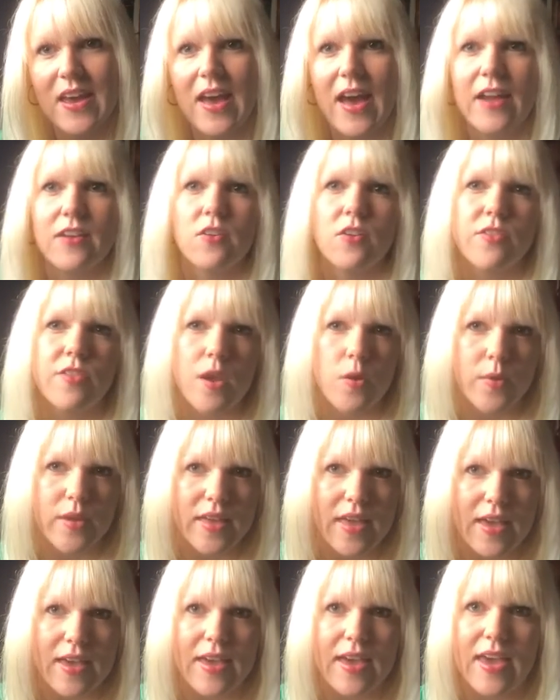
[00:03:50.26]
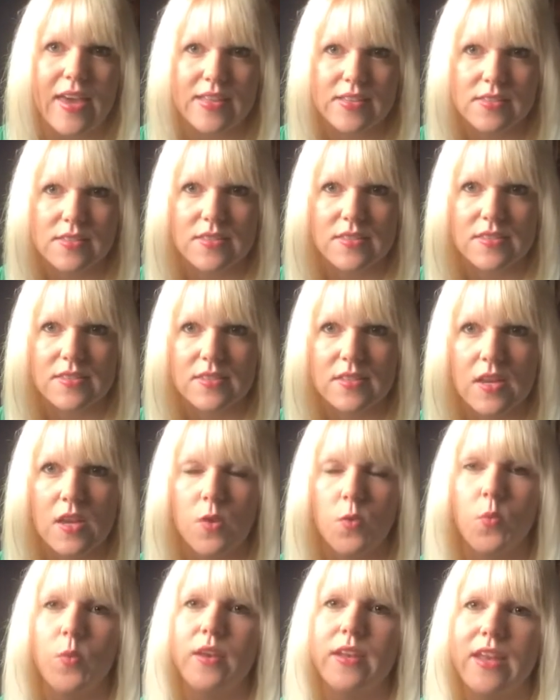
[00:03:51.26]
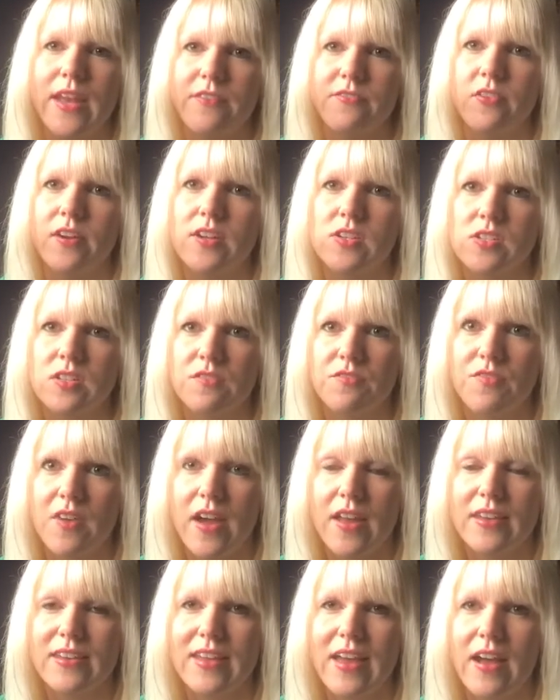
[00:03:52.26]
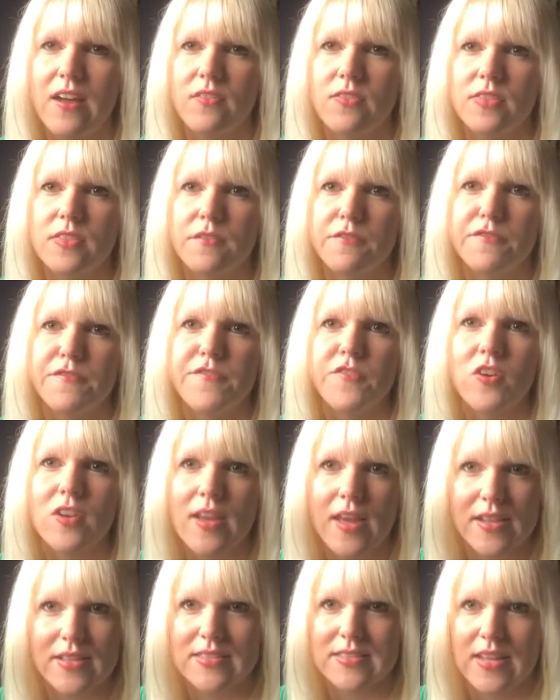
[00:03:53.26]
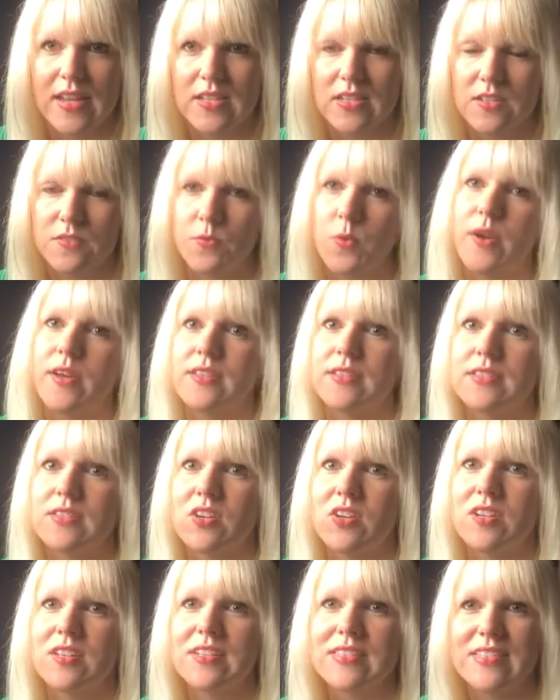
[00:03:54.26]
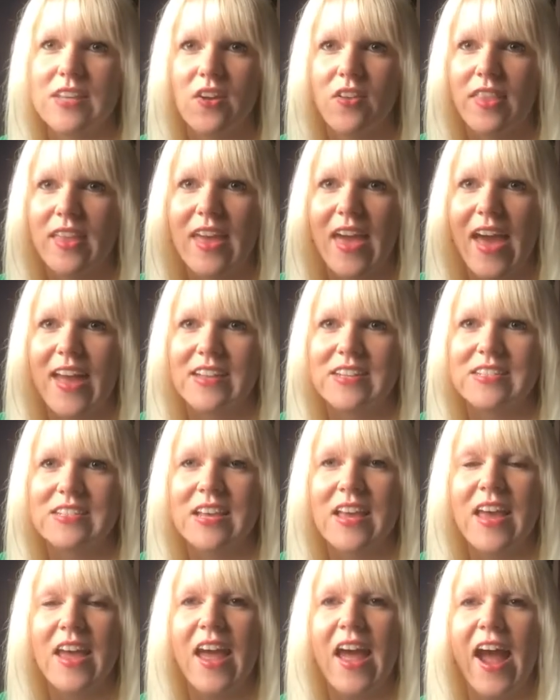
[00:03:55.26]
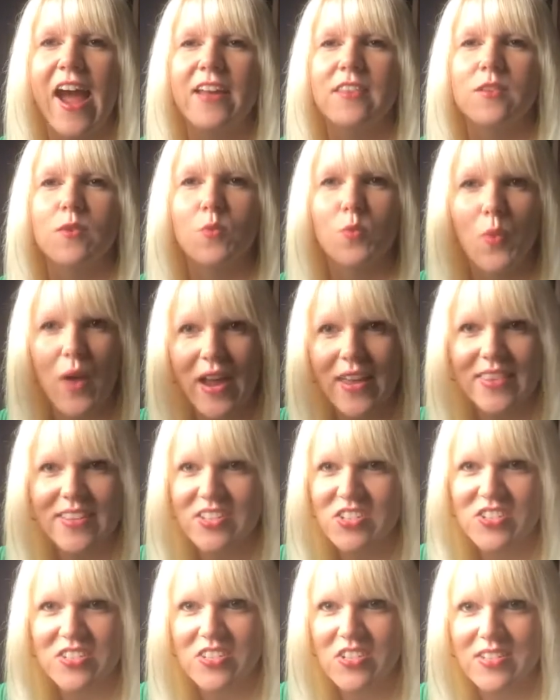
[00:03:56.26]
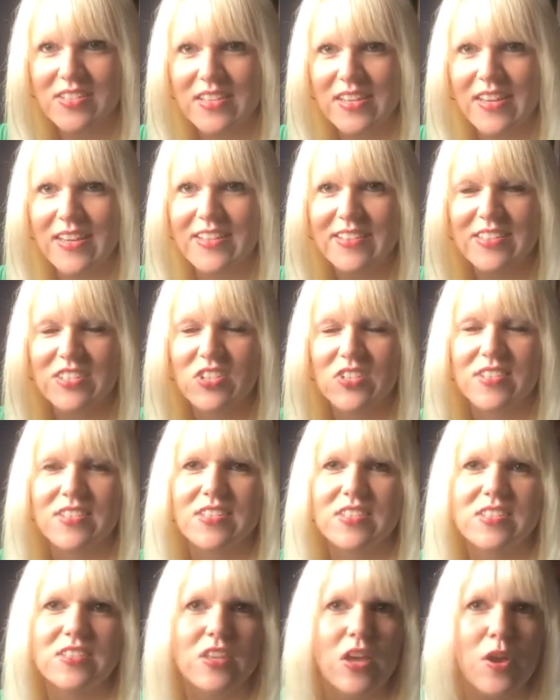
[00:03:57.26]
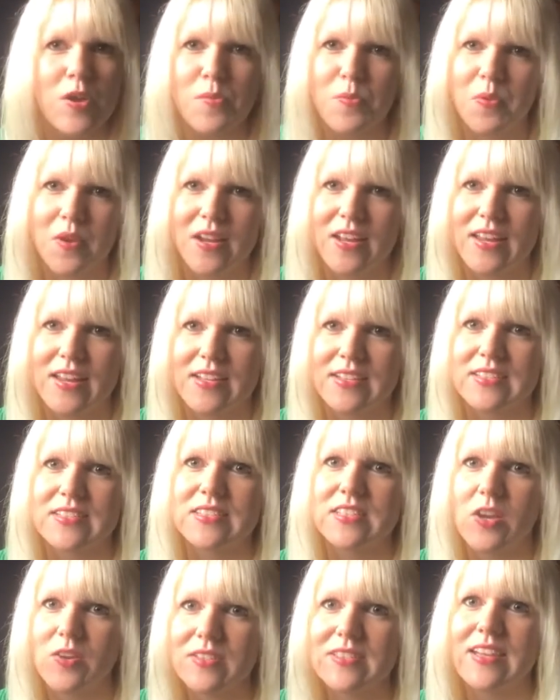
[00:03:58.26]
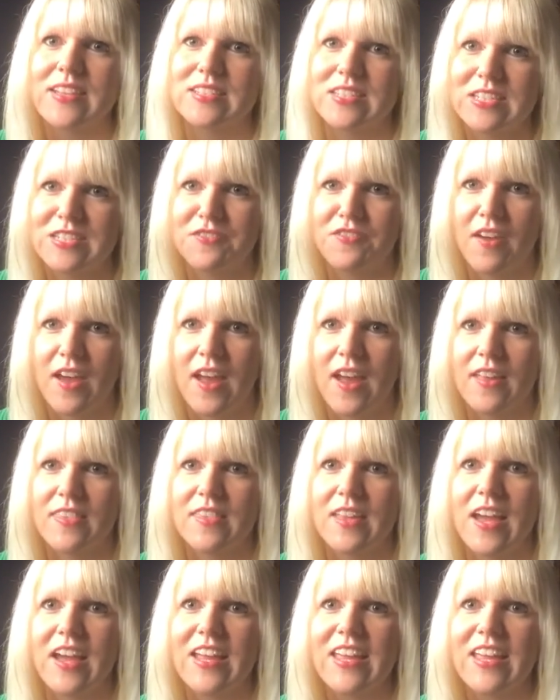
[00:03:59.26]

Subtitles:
and although we get hints, we never actually find out the full extent of what he's done until the end. And the way that she does it is just so brilliant and so satisfying that,